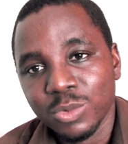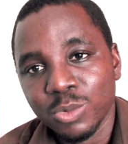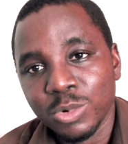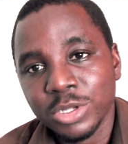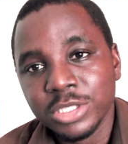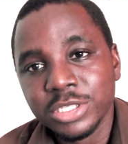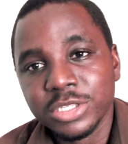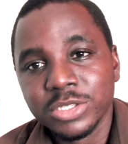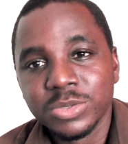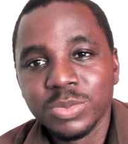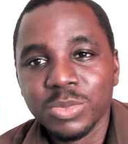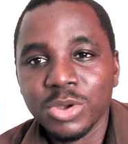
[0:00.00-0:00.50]

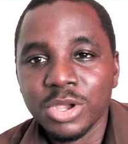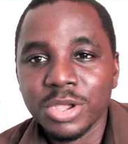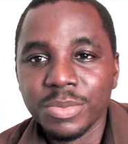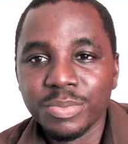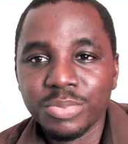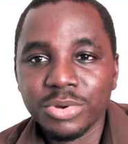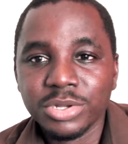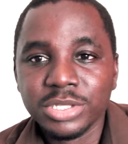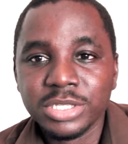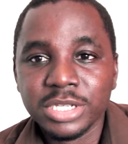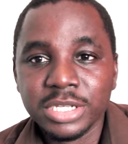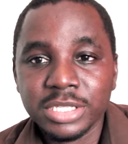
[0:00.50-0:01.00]
What is more
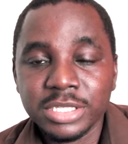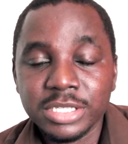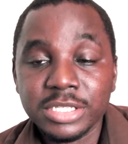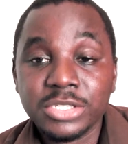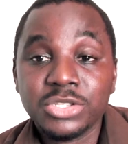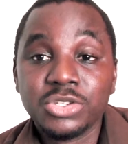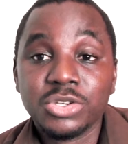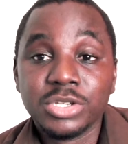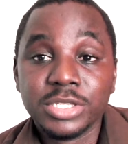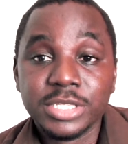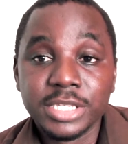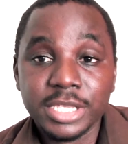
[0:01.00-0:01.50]
important
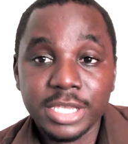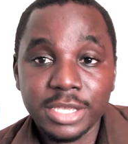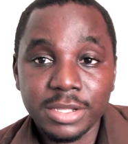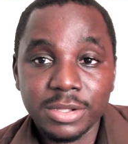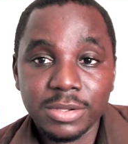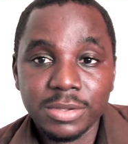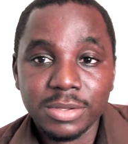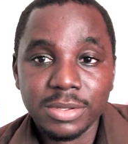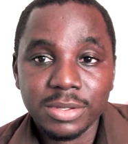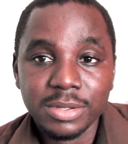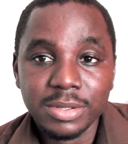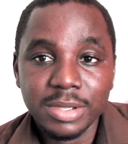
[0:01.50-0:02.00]
is your
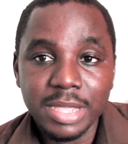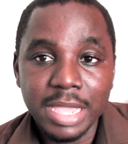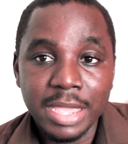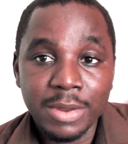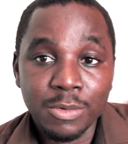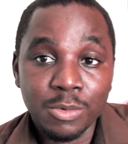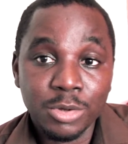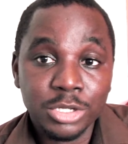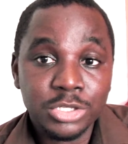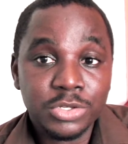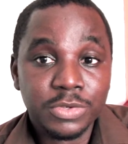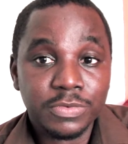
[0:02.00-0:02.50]
skill
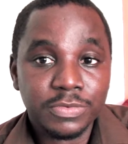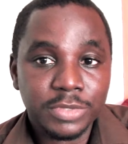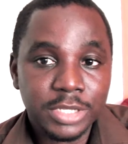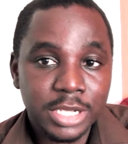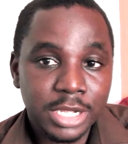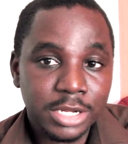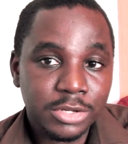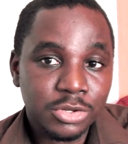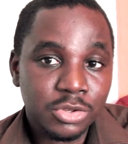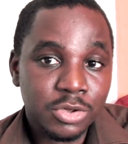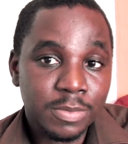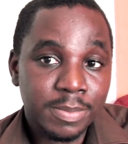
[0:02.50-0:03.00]
and what you've
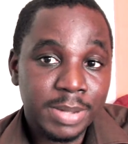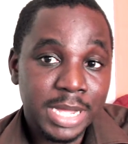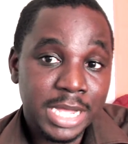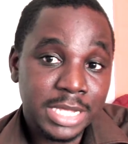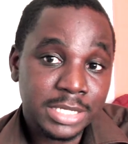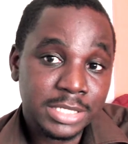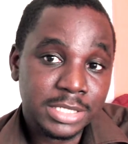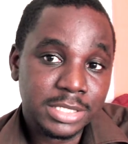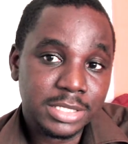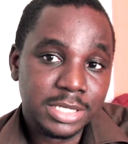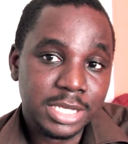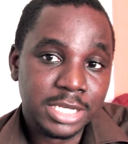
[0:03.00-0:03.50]
done, your
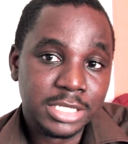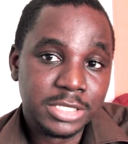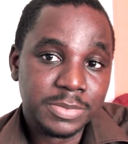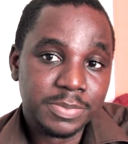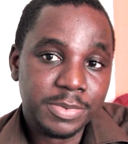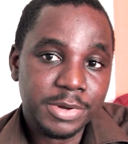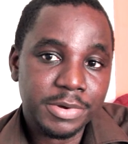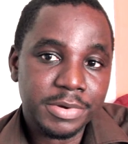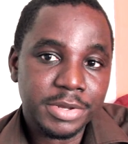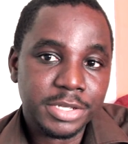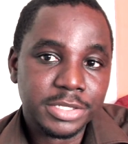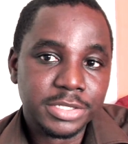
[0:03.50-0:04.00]
past
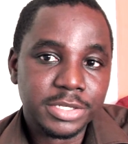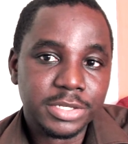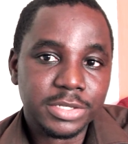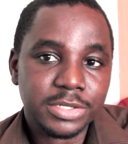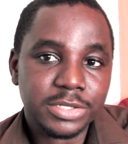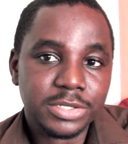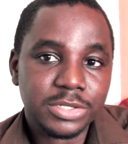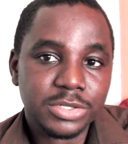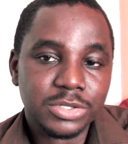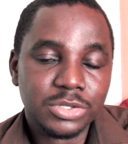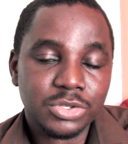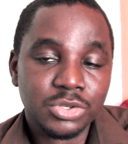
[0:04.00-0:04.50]

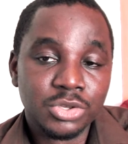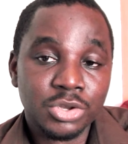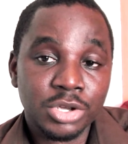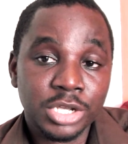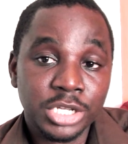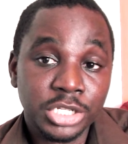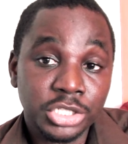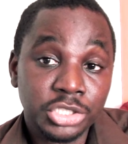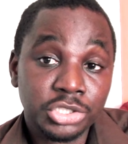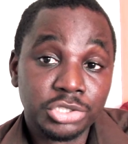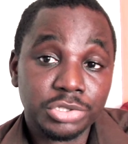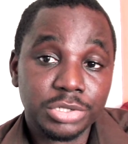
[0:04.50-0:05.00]
experiences, your
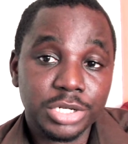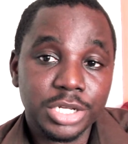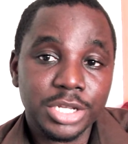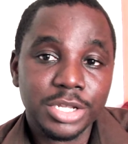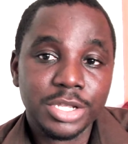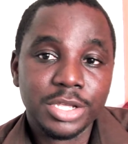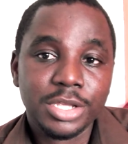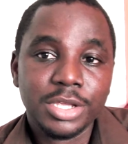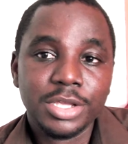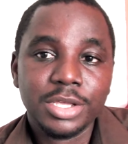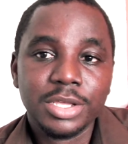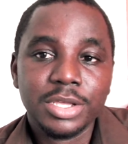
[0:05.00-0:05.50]
history.
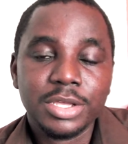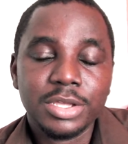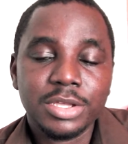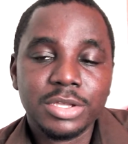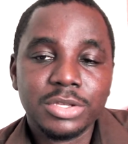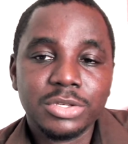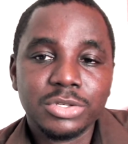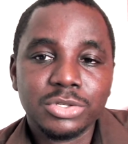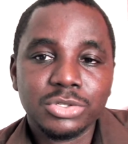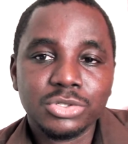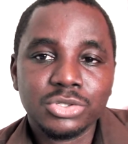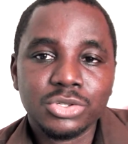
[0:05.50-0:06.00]

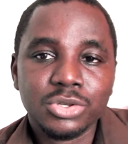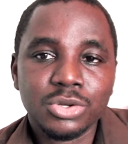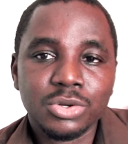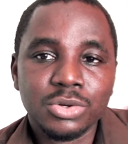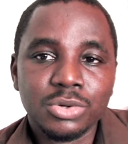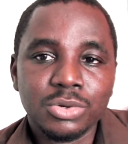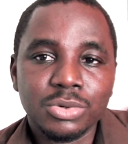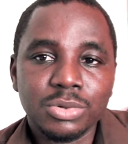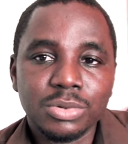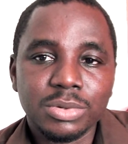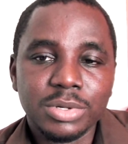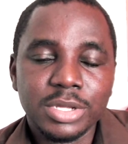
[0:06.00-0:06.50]

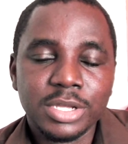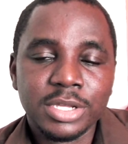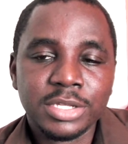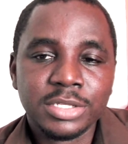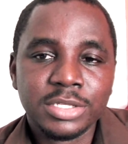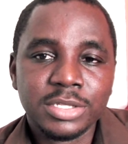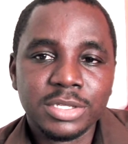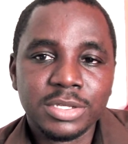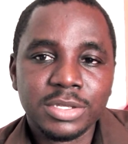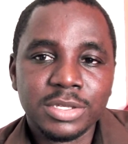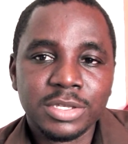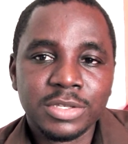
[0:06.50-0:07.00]
So
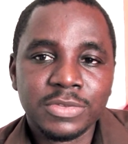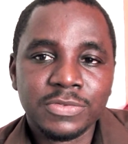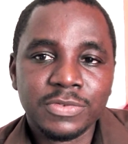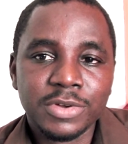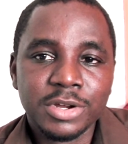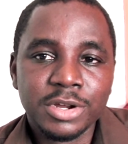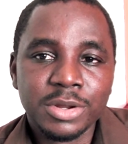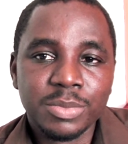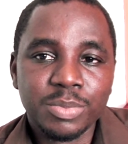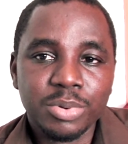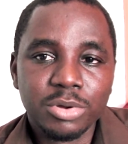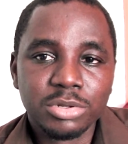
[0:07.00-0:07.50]
it's
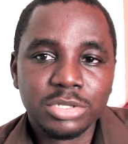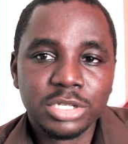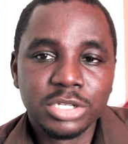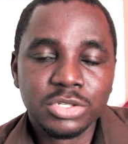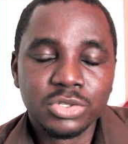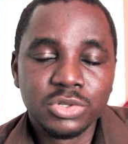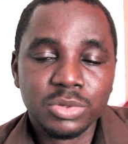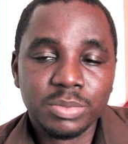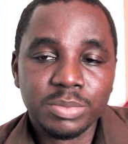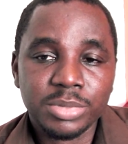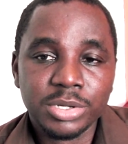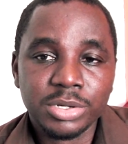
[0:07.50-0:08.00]
very
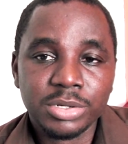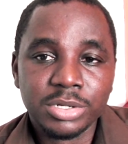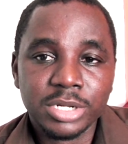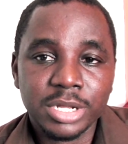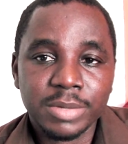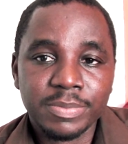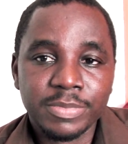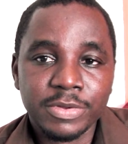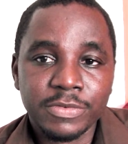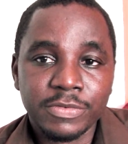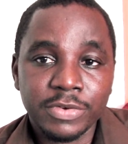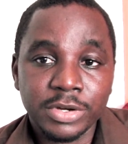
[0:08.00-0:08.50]
important to build
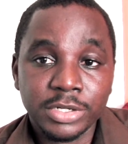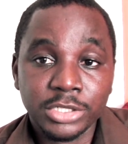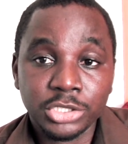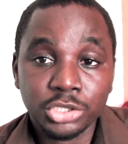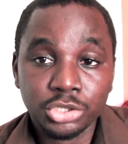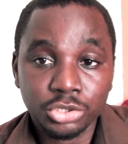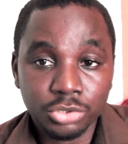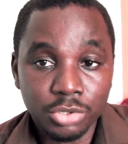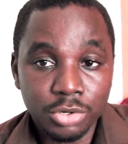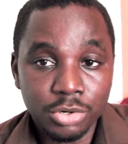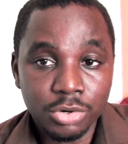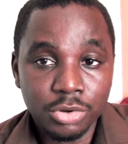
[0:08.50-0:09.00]
up a very
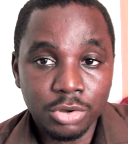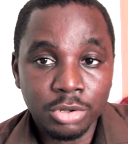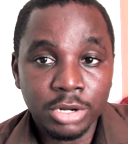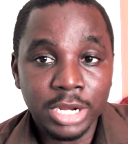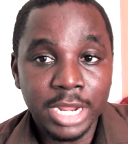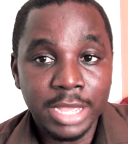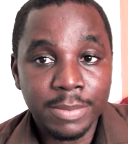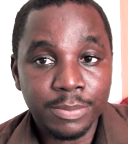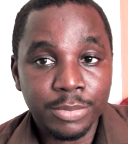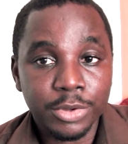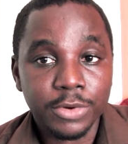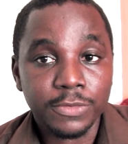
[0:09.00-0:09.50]
strong
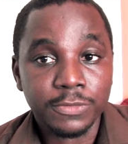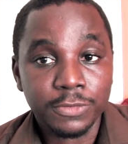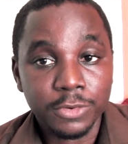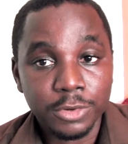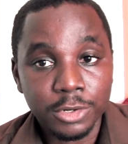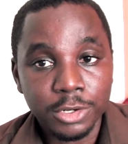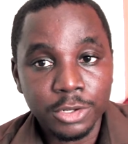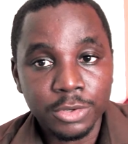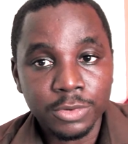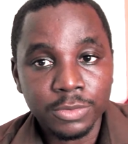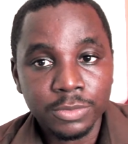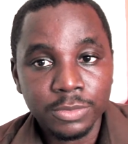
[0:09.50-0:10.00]
online
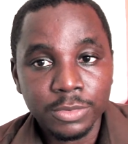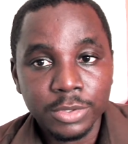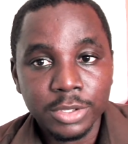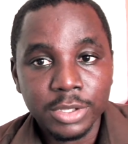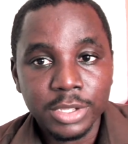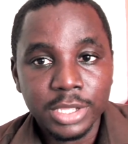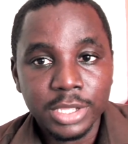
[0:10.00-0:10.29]
portfolio.